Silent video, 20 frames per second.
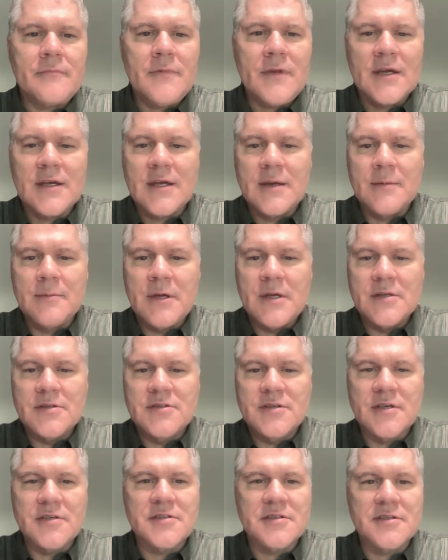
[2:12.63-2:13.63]
give me
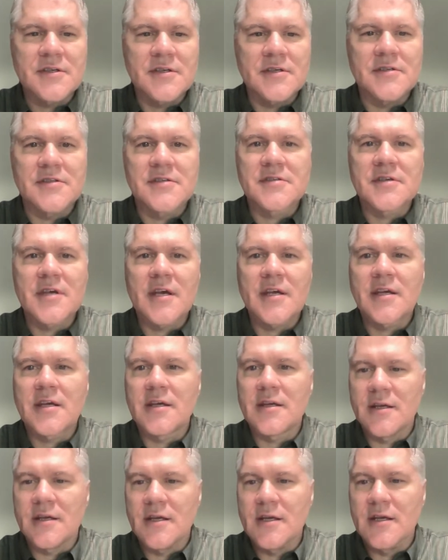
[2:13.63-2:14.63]
just a
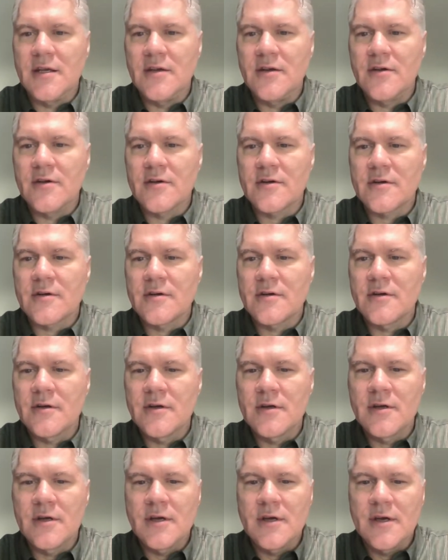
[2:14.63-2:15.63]
second here.
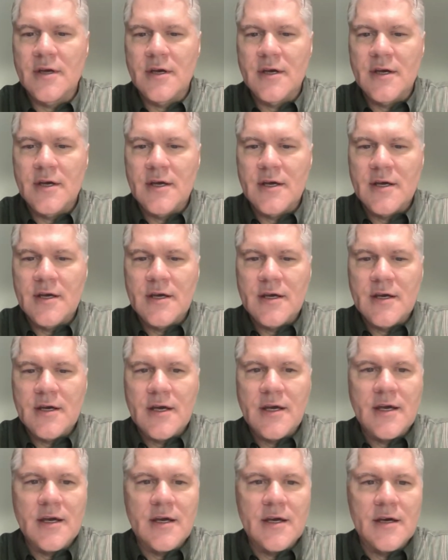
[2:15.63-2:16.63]

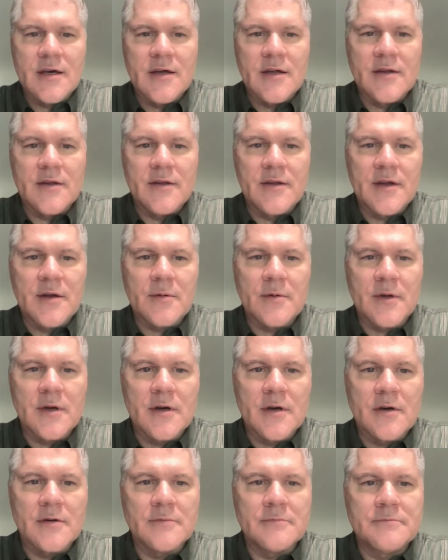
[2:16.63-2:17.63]
And there we
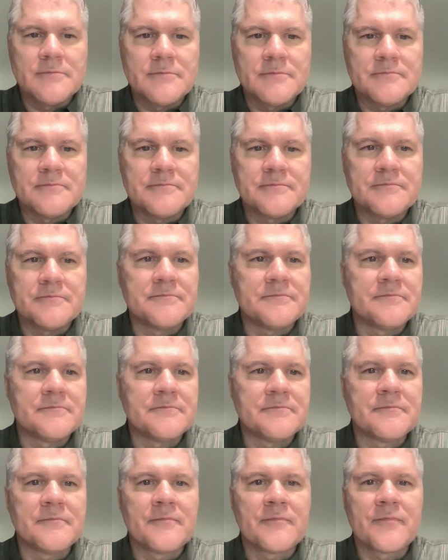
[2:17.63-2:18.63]
go.
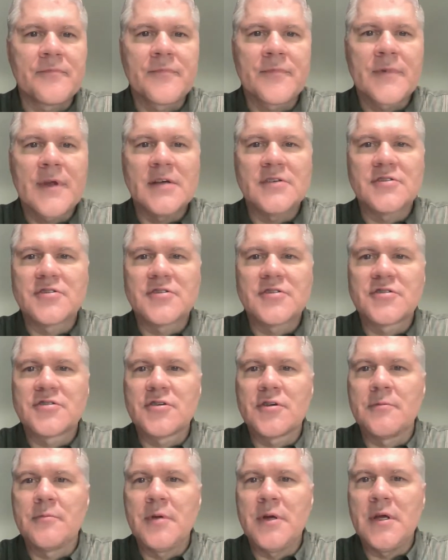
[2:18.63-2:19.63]
That
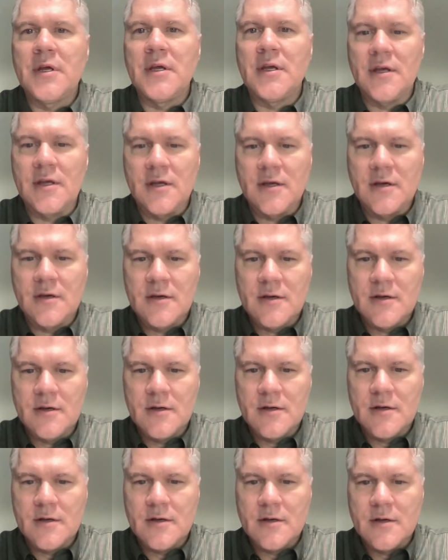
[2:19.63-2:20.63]
should be
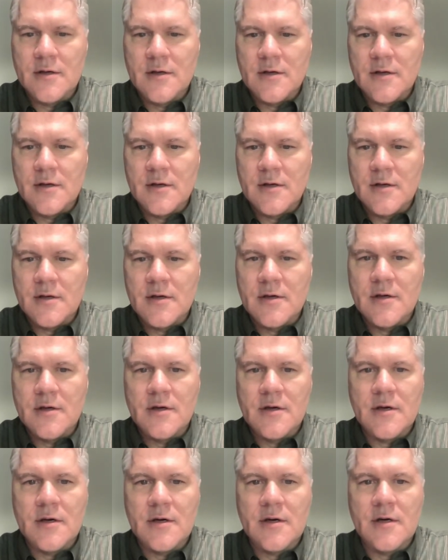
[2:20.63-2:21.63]

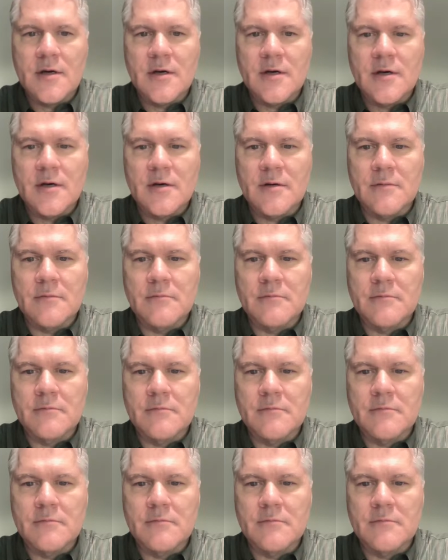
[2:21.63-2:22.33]
um,